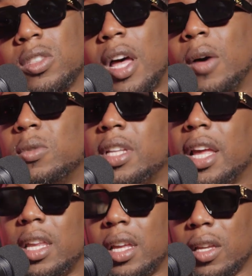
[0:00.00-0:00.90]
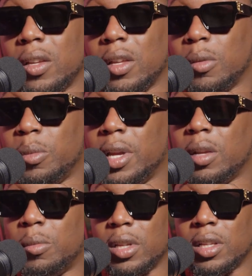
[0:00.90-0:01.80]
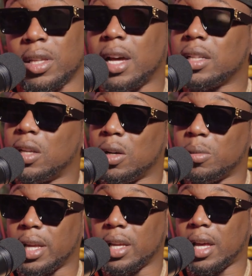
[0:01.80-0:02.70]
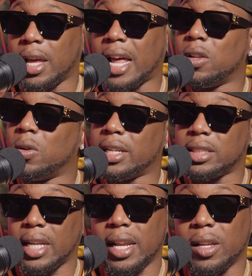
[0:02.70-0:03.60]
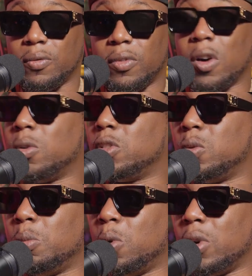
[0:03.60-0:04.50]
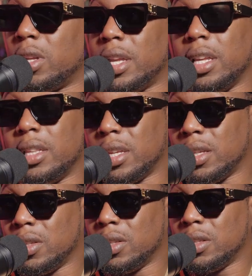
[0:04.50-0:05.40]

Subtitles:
So how was that like being a mother locked up? Like I know that shit had to fuck with you more than anything.